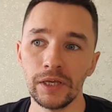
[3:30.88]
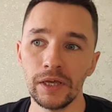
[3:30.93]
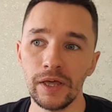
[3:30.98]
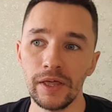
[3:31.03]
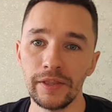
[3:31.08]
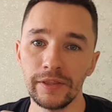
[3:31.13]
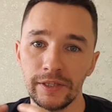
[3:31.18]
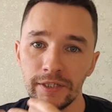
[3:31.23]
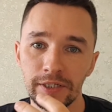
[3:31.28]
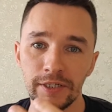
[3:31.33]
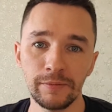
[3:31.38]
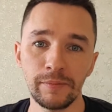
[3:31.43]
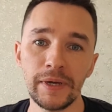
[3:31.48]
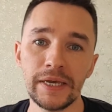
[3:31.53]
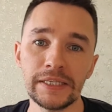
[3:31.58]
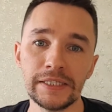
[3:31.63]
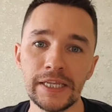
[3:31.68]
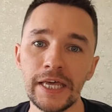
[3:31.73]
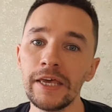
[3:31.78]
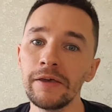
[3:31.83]
the
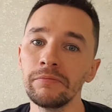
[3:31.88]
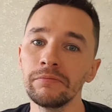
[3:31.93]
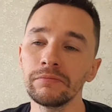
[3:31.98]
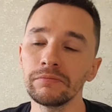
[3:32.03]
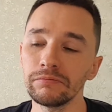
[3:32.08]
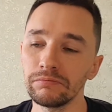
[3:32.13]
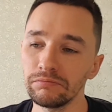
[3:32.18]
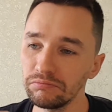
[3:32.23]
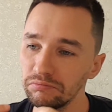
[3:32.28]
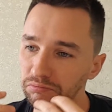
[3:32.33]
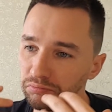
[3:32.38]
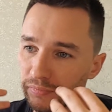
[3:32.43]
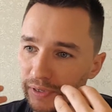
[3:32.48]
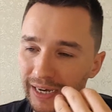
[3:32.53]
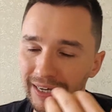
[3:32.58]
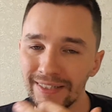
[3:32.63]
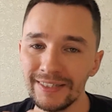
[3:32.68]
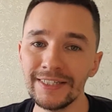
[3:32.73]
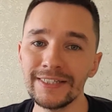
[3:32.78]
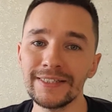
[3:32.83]
domain name
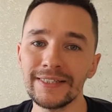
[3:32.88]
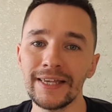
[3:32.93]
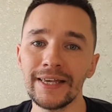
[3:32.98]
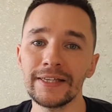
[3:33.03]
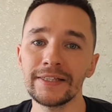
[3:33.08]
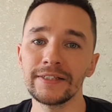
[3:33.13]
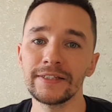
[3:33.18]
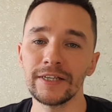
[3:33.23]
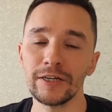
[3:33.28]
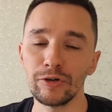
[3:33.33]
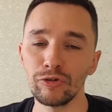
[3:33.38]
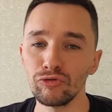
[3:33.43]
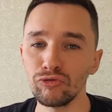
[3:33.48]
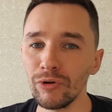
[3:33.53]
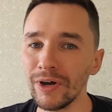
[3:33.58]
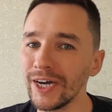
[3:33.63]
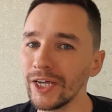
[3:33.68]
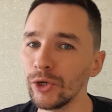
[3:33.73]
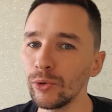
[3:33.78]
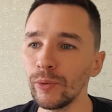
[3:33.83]
understands
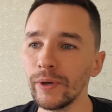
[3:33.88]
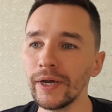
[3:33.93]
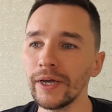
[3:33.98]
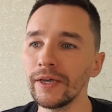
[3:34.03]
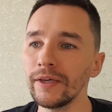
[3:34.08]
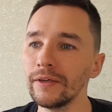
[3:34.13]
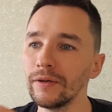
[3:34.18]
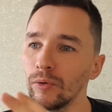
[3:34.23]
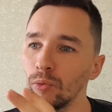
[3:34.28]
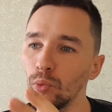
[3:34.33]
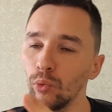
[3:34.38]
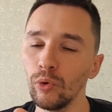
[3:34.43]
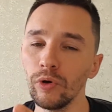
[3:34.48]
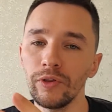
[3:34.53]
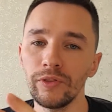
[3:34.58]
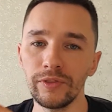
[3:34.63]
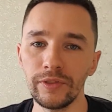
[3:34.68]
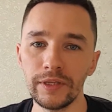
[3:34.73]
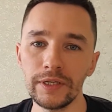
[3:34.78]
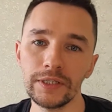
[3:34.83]
right away
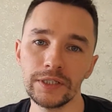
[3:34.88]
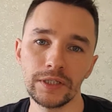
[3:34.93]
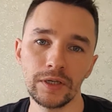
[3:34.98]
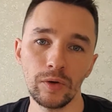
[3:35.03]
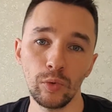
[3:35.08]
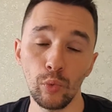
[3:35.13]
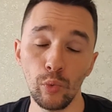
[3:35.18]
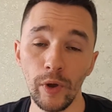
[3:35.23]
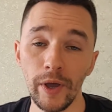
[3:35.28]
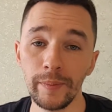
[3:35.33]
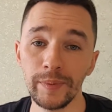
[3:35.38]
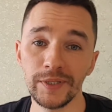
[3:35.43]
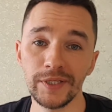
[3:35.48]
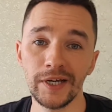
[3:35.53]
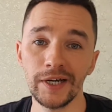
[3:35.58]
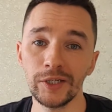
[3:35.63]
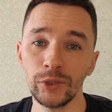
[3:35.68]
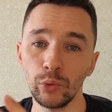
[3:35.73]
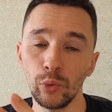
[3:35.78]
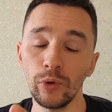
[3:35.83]
what this
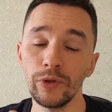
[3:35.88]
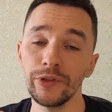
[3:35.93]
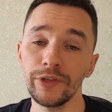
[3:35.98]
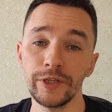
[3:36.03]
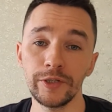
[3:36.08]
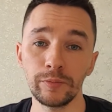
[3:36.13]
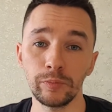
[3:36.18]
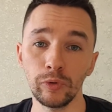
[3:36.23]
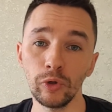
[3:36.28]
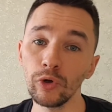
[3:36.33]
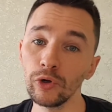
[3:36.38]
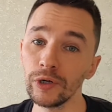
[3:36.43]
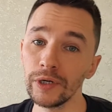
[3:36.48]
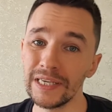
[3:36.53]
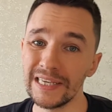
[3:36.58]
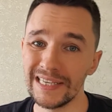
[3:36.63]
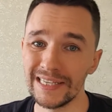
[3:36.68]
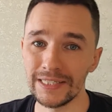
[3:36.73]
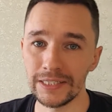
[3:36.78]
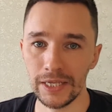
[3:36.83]
website, what this blog
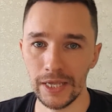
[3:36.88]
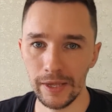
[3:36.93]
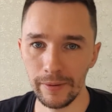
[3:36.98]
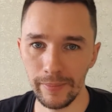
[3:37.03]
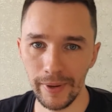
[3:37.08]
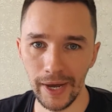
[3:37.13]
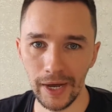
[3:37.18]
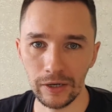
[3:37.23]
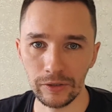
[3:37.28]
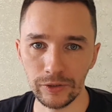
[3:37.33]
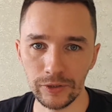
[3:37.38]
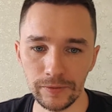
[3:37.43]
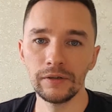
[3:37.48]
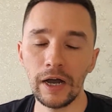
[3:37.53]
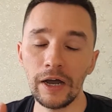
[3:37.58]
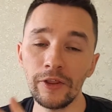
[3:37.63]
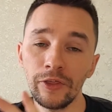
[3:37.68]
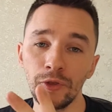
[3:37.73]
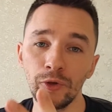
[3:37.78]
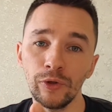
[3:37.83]
is about.
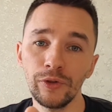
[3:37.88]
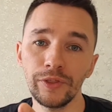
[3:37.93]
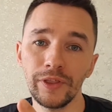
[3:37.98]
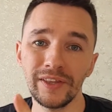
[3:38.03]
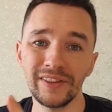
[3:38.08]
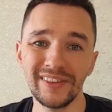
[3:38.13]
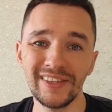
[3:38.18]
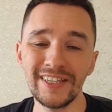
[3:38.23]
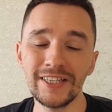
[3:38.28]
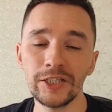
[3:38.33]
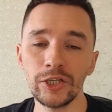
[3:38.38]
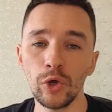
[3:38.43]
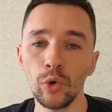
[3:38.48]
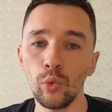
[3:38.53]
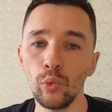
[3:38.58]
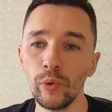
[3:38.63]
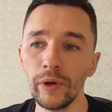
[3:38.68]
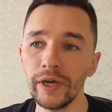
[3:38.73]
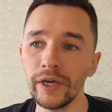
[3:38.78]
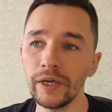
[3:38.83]
I thought that this
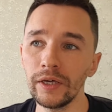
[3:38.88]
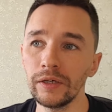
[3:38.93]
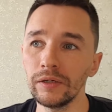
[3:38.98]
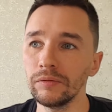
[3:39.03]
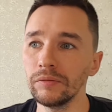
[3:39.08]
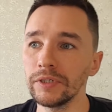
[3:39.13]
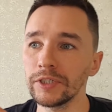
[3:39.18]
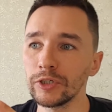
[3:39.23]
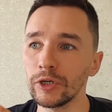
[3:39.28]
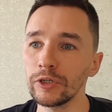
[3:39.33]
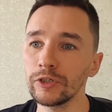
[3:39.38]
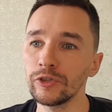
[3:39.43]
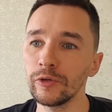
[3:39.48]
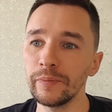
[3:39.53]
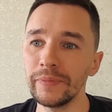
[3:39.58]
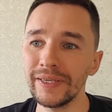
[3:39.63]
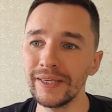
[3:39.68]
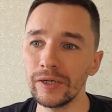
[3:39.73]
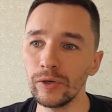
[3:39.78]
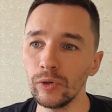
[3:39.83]
way is going to
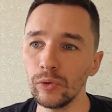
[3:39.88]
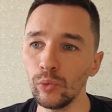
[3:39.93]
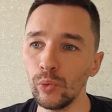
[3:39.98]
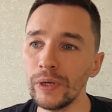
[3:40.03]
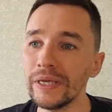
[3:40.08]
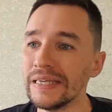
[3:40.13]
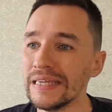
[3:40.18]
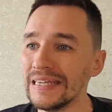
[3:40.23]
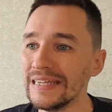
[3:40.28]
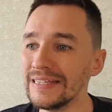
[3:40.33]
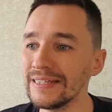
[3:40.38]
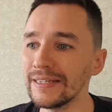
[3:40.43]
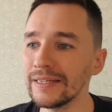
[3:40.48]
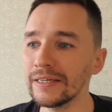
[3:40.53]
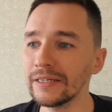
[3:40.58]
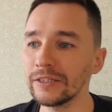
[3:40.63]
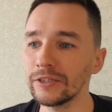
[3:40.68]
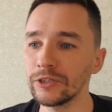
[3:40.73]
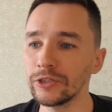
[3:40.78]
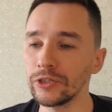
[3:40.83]
be way
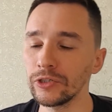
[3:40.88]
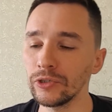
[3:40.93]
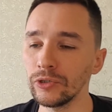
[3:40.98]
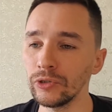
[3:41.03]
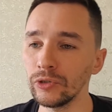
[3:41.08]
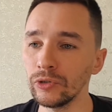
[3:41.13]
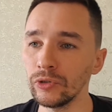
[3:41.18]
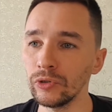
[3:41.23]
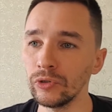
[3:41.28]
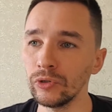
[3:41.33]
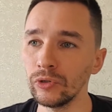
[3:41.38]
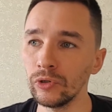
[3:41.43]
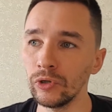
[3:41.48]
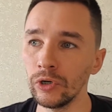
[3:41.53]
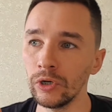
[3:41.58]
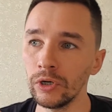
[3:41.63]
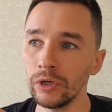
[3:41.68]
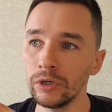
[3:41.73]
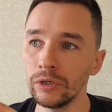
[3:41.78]
easier to